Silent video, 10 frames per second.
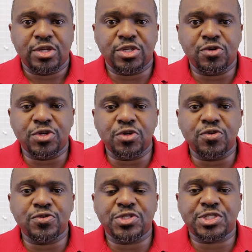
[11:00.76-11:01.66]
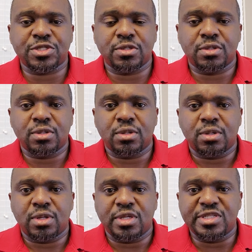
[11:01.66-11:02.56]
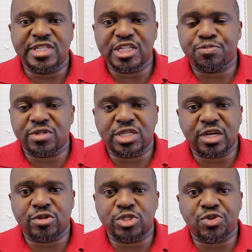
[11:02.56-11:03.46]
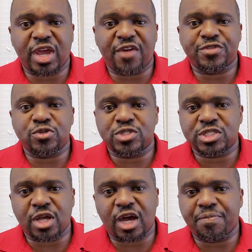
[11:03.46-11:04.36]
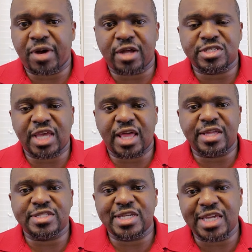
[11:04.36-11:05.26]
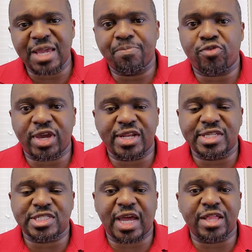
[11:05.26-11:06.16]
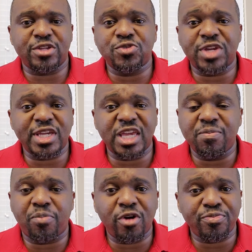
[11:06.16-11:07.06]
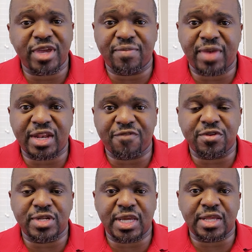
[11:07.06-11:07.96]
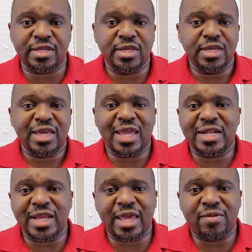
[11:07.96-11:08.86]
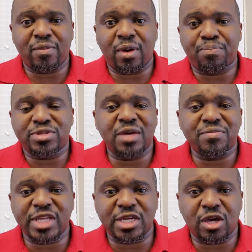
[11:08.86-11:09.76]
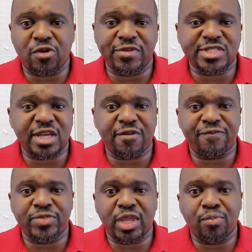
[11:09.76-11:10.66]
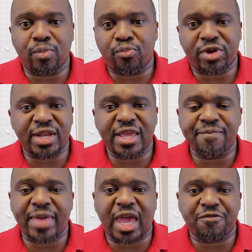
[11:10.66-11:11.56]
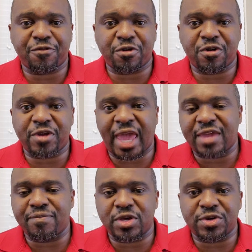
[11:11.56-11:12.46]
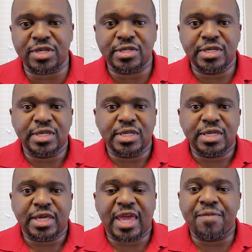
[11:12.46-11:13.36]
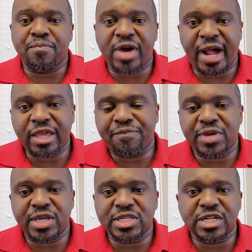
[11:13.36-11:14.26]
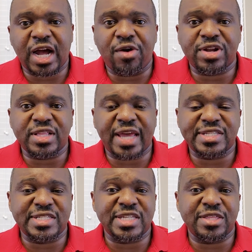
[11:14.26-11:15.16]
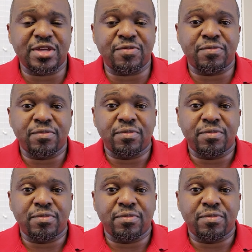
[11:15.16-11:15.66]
you use this particular draft to stockpile talent, to keep bringing in talent. You can keep both big men if you need it and let Plumlee go instead of bringing him back for $8 million. In my opinion, I would have liked to see them